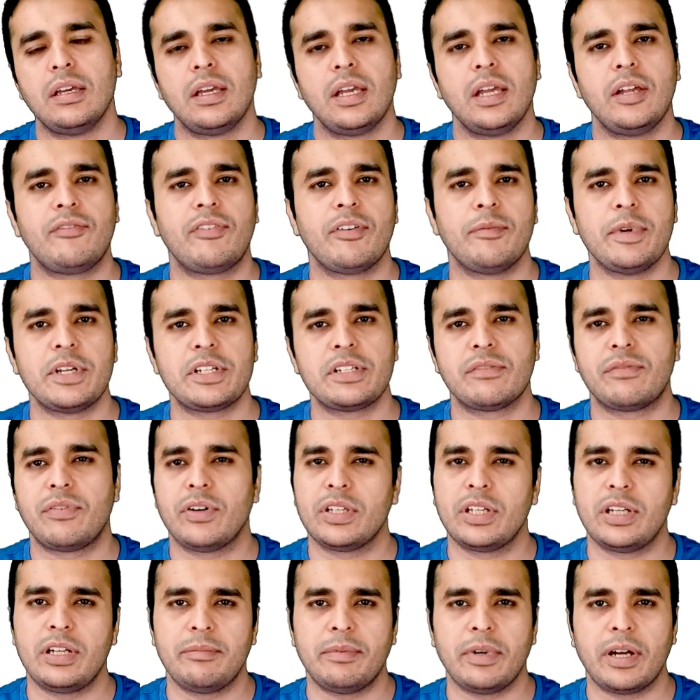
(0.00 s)
information for
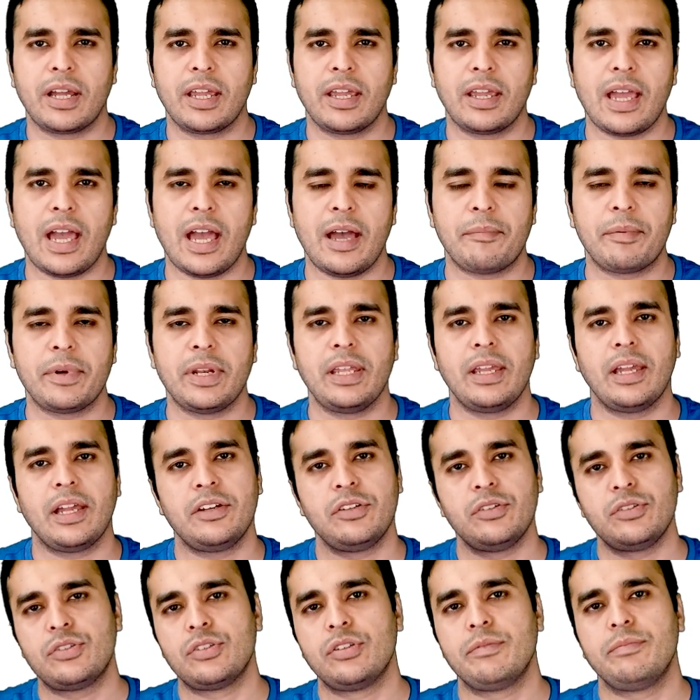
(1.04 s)
the debugging happening, and
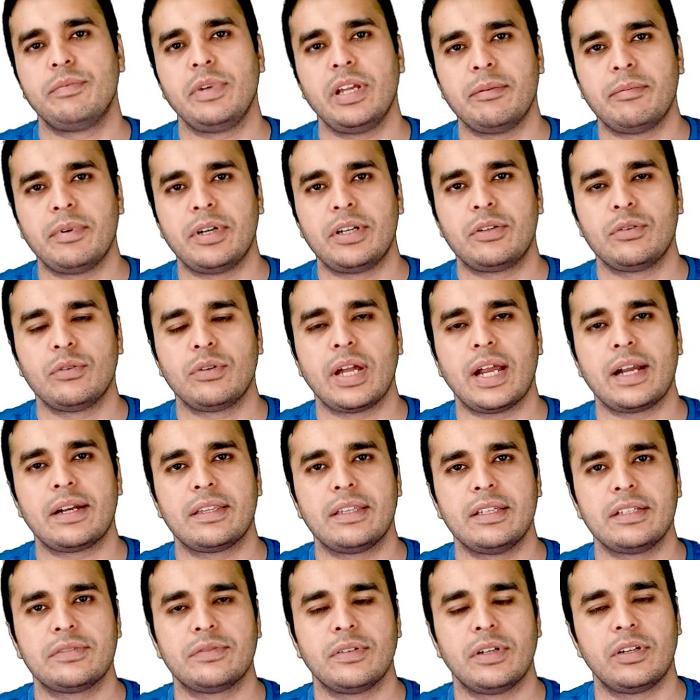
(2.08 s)
you should be able to get
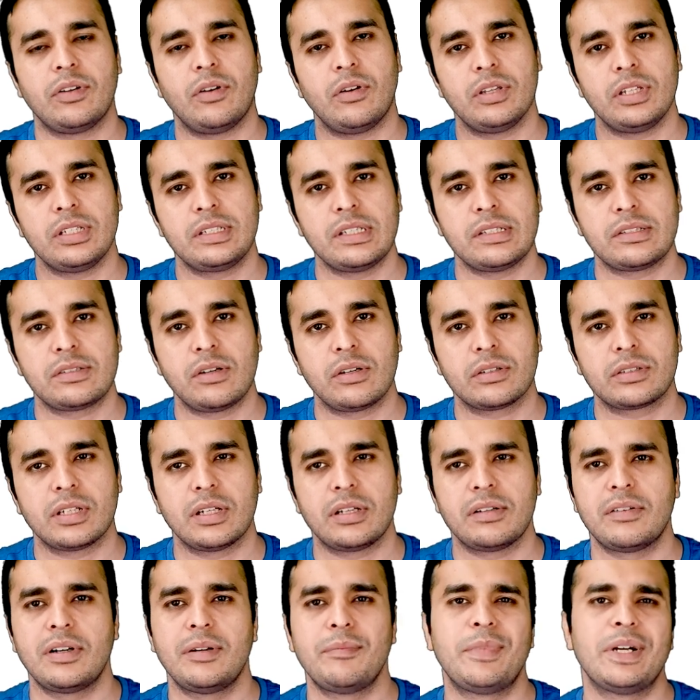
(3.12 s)
this one on the SYSLOG server.